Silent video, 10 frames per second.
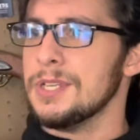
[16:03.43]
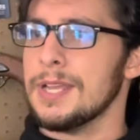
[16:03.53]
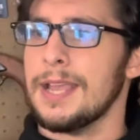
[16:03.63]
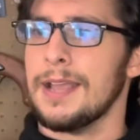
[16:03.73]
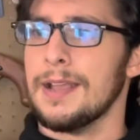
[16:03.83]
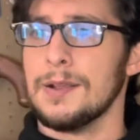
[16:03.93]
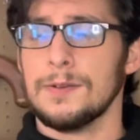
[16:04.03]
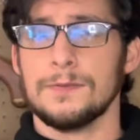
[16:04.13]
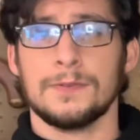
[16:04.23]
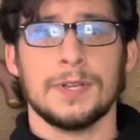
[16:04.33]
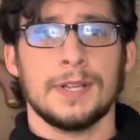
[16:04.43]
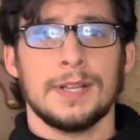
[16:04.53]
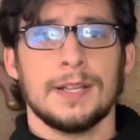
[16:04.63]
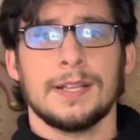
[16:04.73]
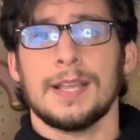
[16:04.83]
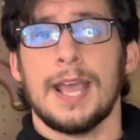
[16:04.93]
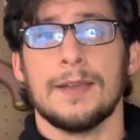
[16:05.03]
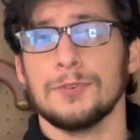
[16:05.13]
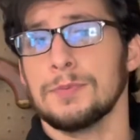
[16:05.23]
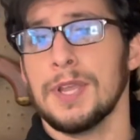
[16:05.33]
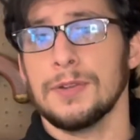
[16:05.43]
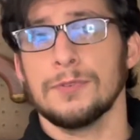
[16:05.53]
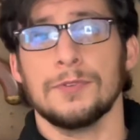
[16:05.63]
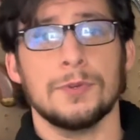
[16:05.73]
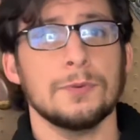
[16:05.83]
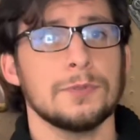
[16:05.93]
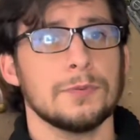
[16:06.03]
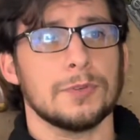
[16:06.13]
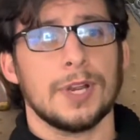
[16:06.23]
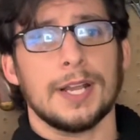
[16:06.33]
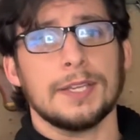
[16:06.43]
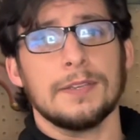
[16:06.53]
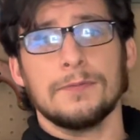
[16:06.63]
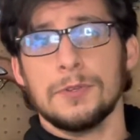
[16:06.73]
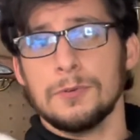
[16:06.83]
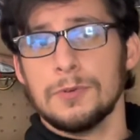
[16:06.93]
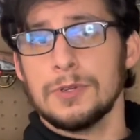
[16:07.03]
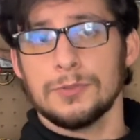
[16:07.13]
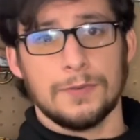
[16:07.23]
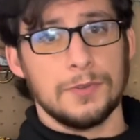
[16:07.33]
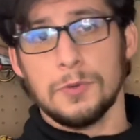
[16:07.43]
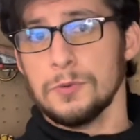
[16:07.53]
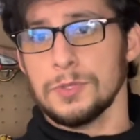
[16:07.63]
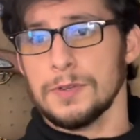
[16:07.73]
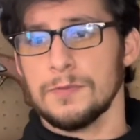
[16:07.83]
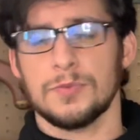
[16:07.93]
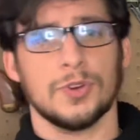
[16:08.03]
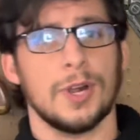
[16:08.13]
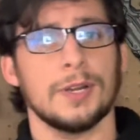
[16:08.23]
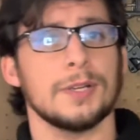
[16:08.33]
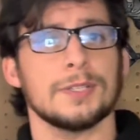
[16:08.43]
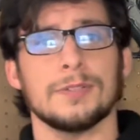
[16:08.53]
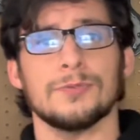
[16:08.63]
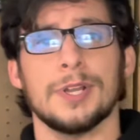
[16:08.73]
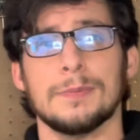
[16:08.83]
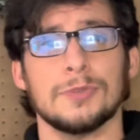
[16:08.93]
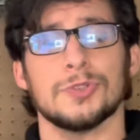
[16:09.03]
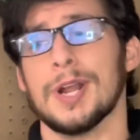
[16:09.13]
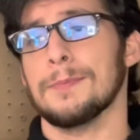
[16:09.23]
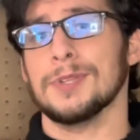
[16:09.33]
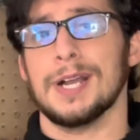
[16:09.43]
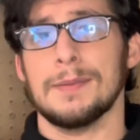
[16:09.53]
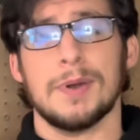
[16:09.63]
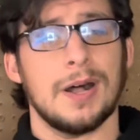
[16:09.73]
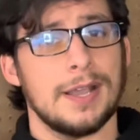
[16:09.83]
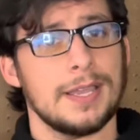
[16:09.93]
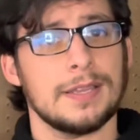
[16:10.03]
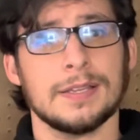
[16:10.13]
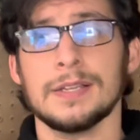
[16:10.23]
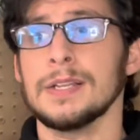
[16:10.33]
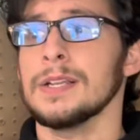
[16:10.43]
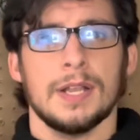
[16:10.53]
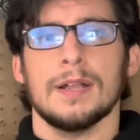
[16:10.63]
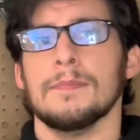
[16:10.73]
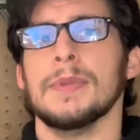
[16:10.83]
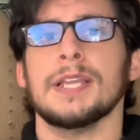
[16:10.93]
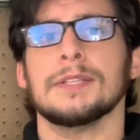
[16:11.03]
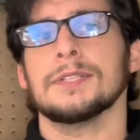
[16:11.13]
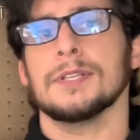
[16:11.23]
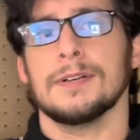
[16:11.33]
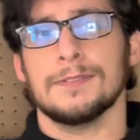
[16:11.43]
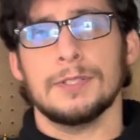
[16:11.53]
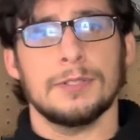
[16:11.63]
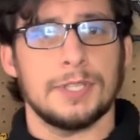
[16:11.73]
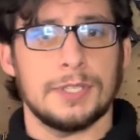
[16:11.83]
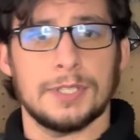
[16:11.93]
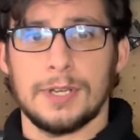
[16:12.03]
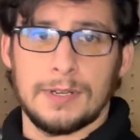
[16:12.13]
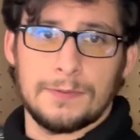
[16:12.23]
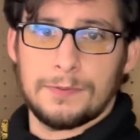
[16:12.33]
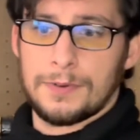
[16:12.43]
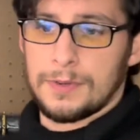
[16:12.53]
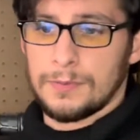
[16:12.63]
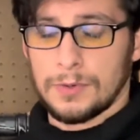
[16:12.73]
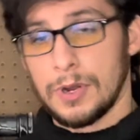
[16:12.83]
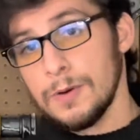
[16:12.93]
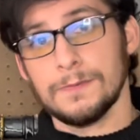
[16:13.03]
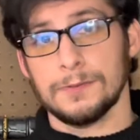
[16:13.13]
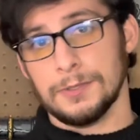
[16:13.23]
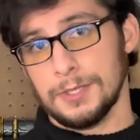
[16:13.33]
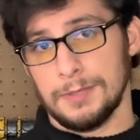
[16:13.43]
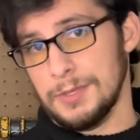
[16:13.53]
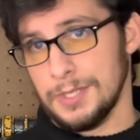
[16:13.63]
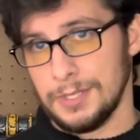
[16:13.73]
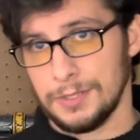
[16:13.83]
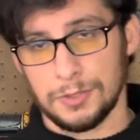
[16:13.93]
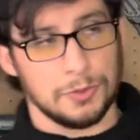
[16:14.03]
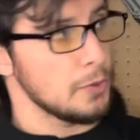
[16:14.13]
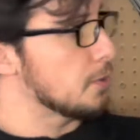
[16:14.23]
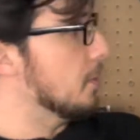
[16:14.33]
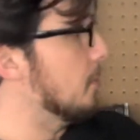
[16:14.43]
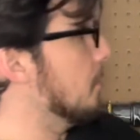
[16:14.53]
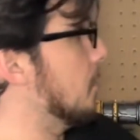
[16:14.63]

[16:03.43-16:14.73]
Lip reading: to have Average Man reviews, where I give you reviews of products and random crap that I buy. Making stuff and looking tough will hopefully be tutorials